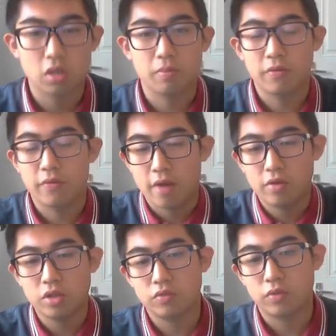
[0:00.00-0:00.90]
above
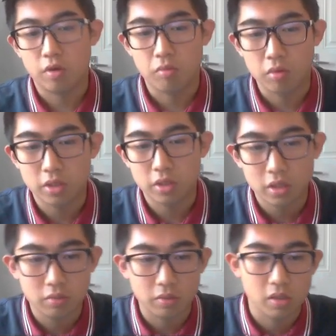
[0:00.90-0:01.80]
average for most
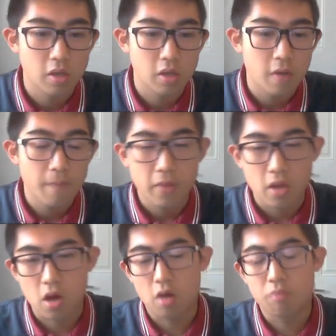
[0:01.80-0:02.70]
things, because
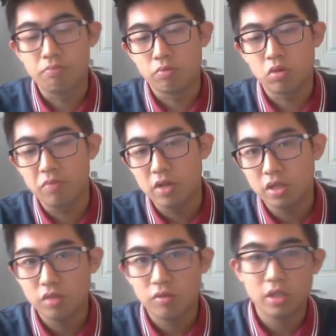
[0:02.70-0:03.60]

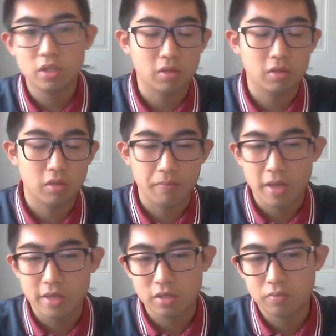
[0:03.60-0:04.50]
mobility-wise, it's not the
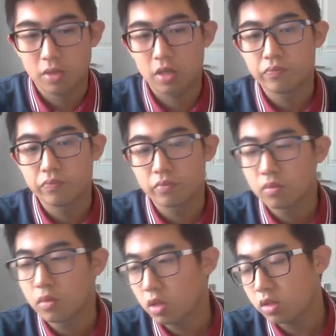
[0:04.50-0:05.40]
best, but
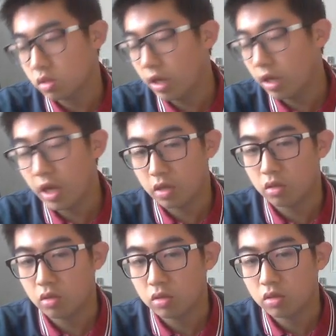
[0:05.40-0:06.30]
it's okay.
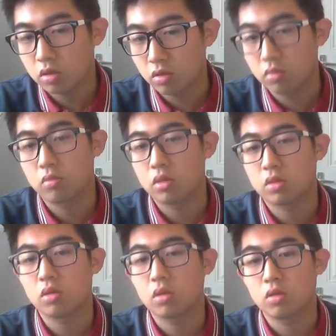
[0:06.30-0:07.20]
It's good. It's
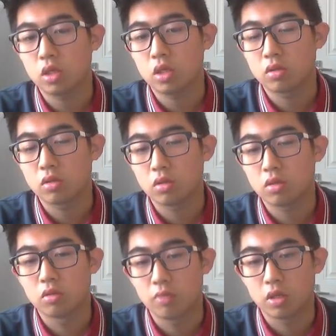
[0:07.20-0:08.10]
good. You would say it's good,
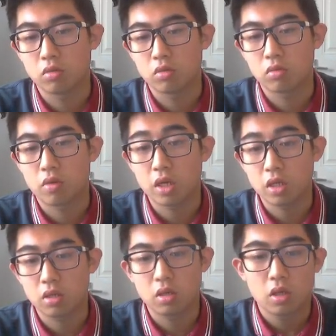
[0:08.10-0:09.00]
but not great.
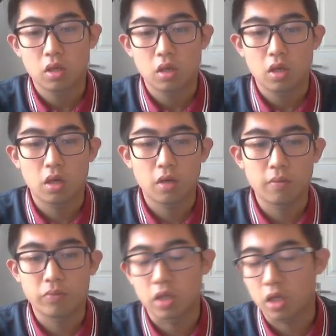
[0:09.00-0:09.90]

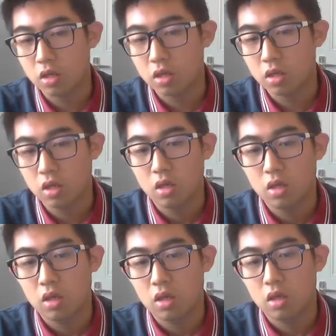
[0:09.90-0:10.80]
The gun
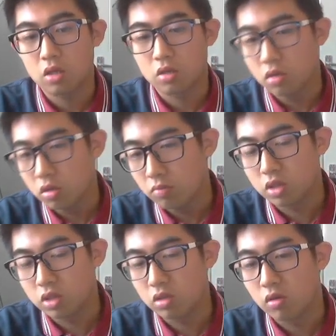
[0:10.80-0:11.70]
is good, but
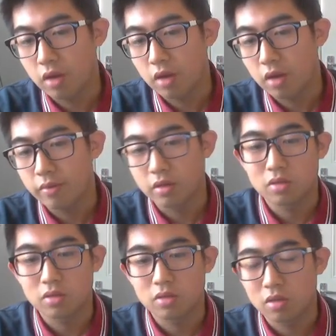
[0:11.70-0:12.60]
it's not great
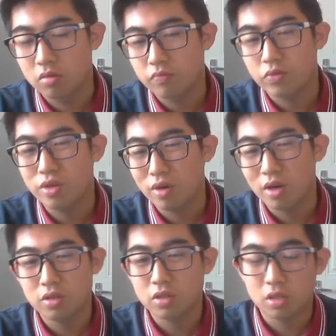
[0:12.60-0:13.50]
because
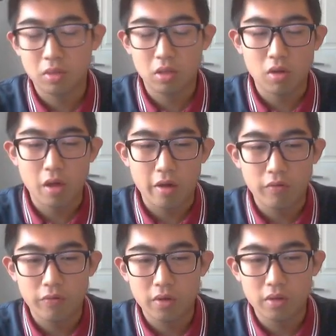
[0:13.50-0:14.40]
200 something
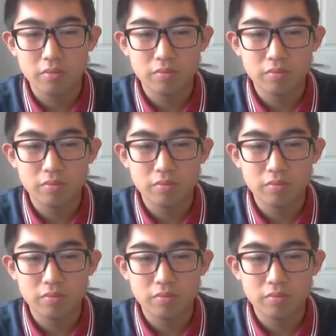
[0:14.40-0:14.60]
alpha